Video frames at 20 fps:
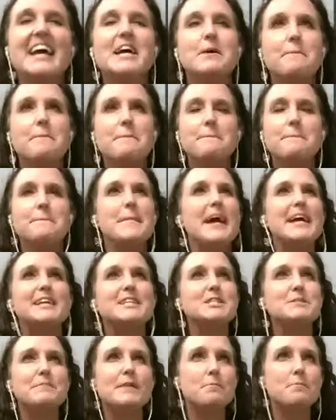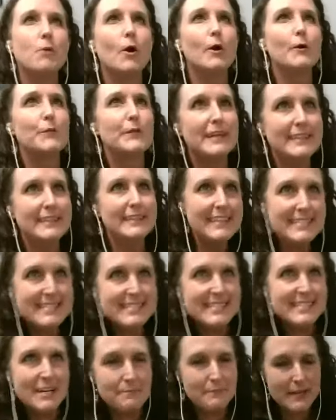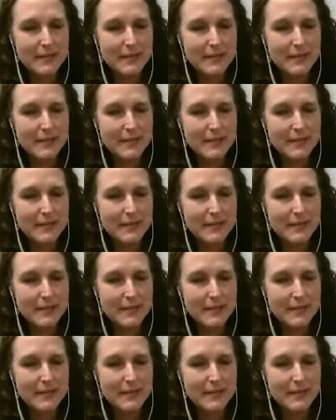It makes me more realistic